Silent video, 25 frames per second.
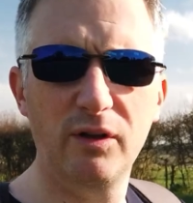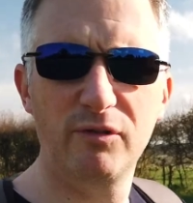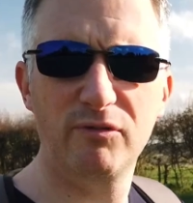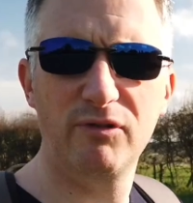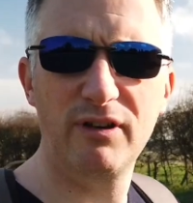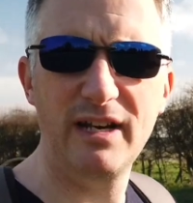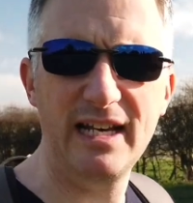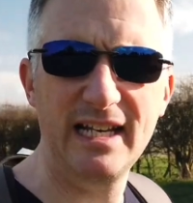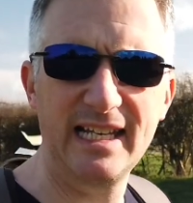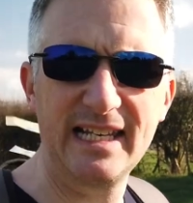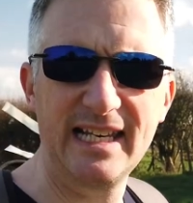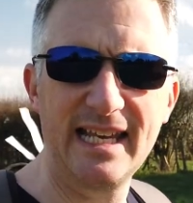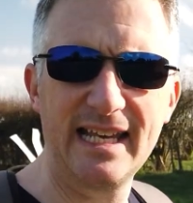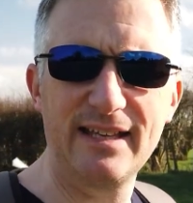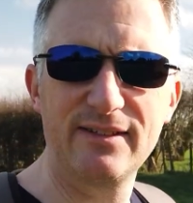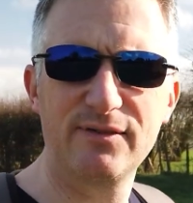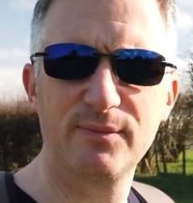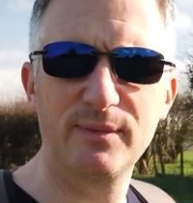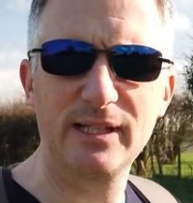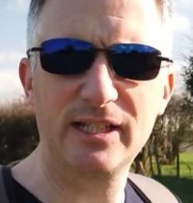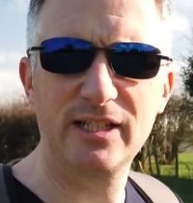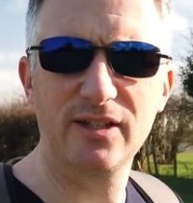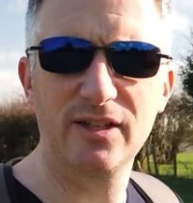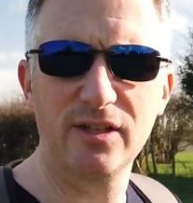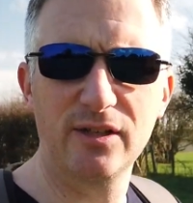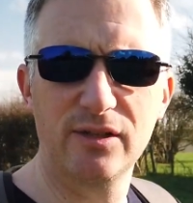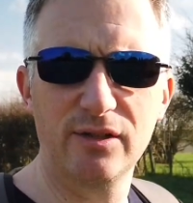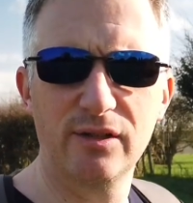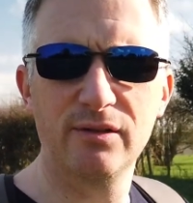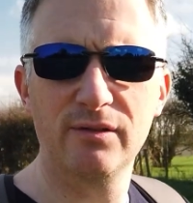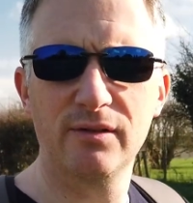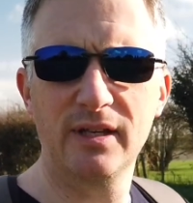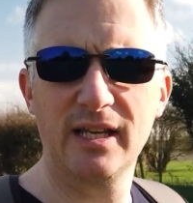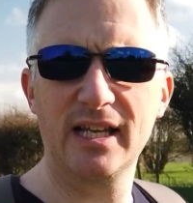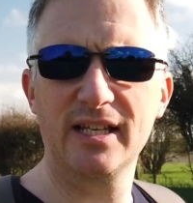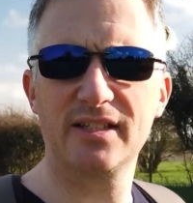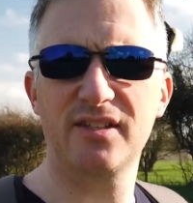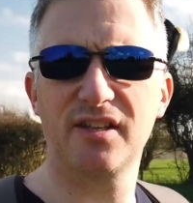that really leaves me to do
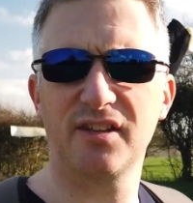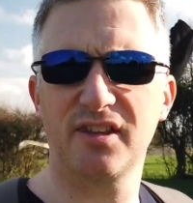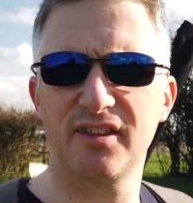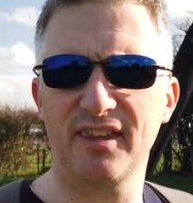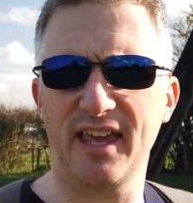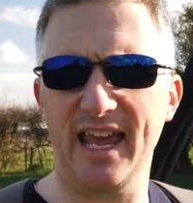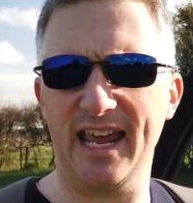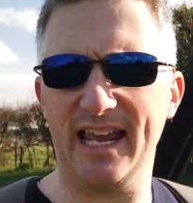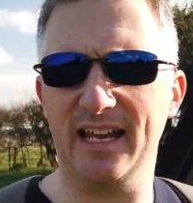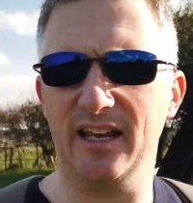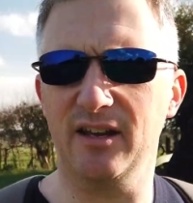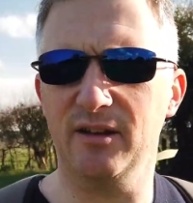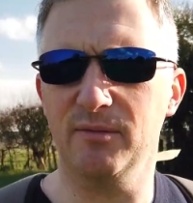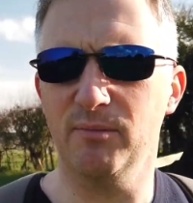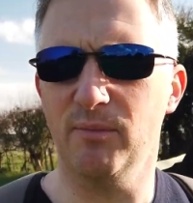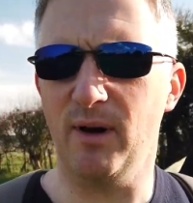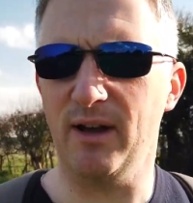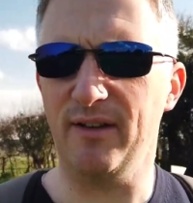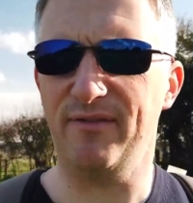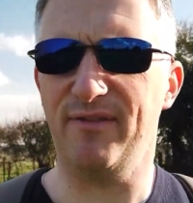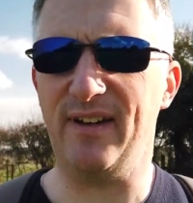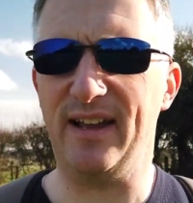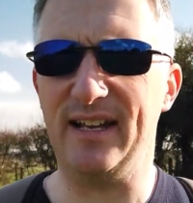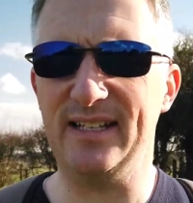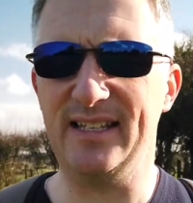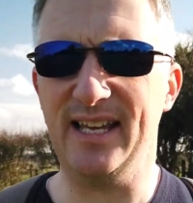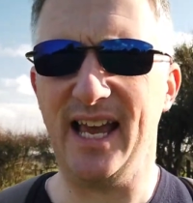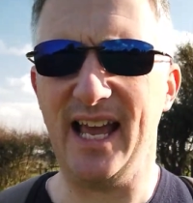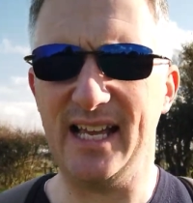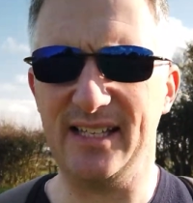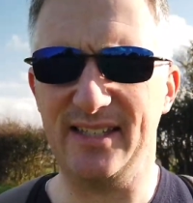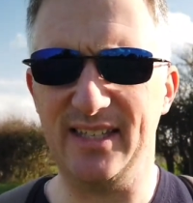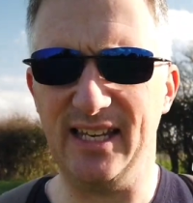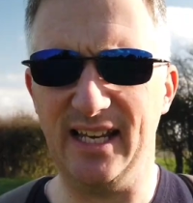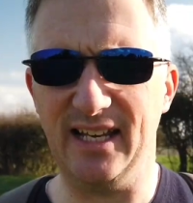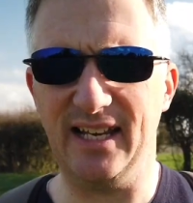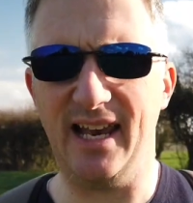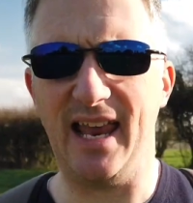is to thank my
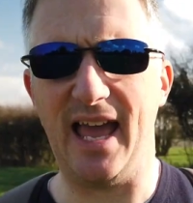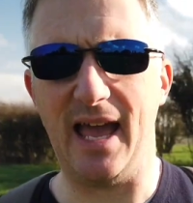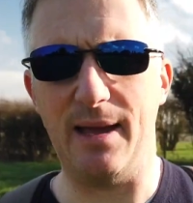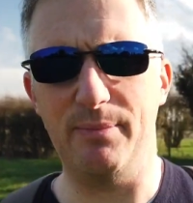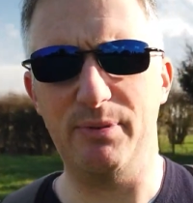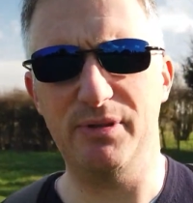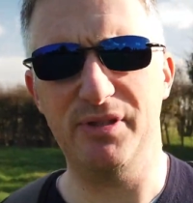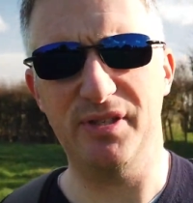fantastic lab